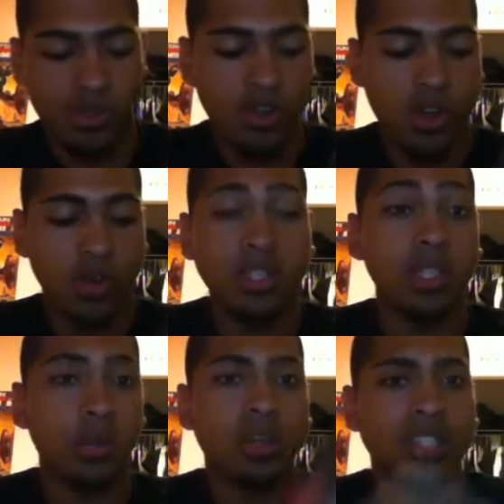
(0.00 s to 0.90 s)
so,
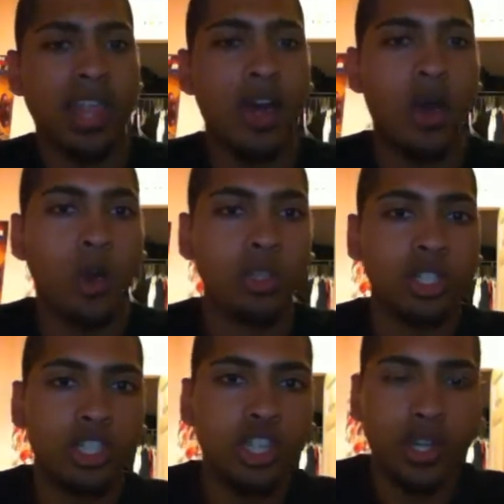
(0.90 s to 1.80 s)
it wasn't that
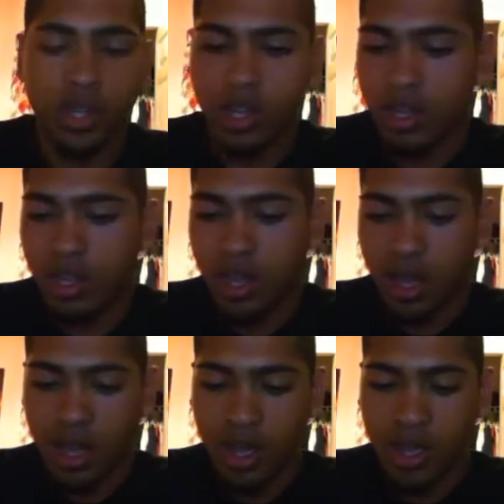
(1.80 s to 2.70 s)
holy shit
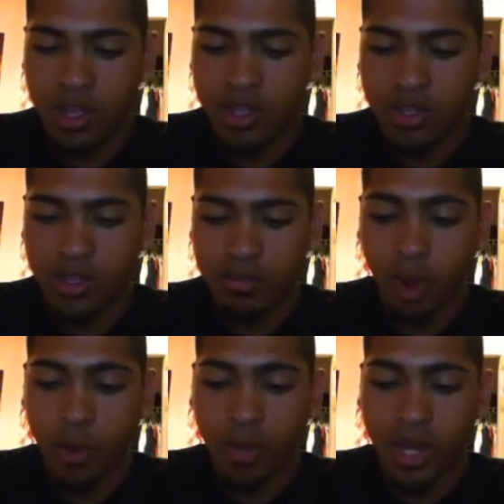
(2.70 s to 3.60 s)

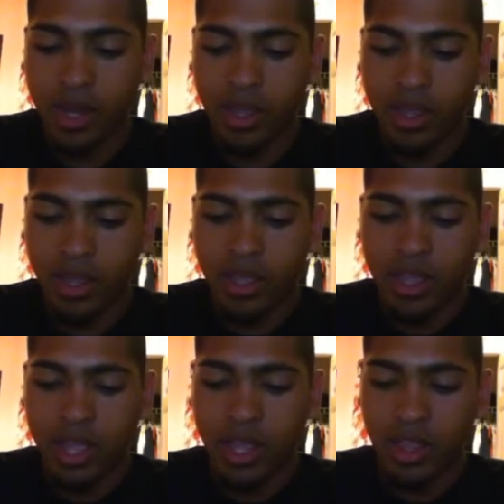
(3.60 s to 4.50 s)
moment
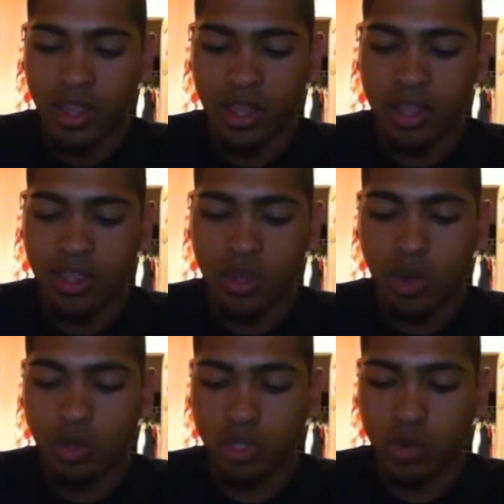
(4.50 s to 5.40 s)
in the
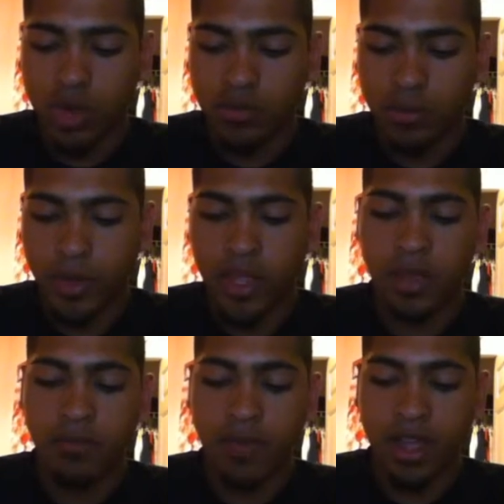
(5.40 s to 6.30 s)
whole trade for
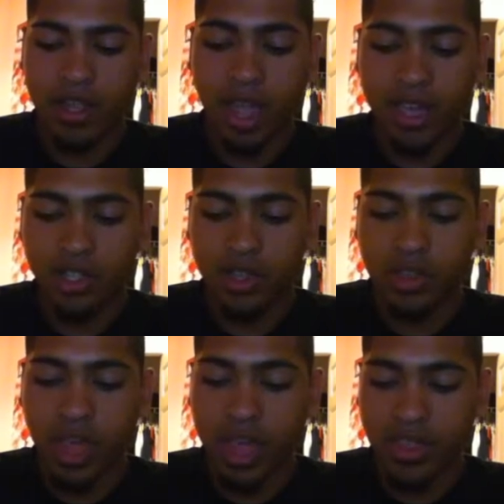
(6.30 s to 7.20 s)
me. In fact,
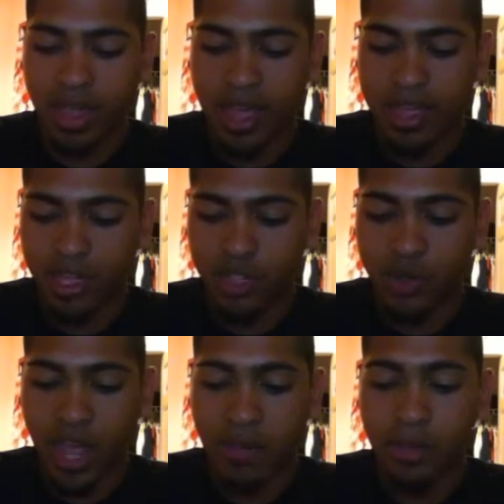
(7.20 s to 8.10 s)
actually, that
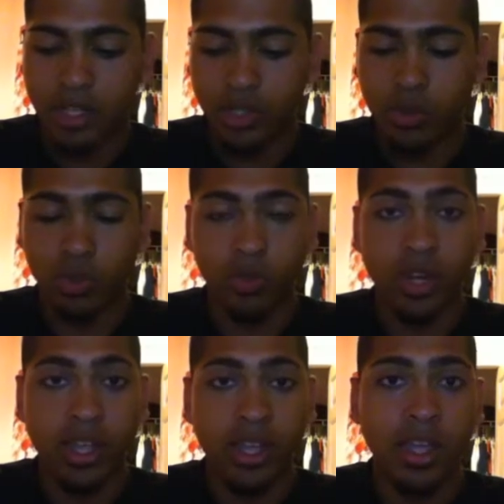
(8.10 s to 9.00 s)
issue came in issue
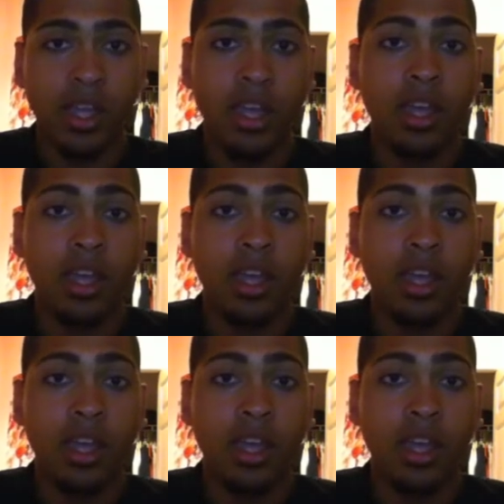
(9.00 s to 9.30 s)
3.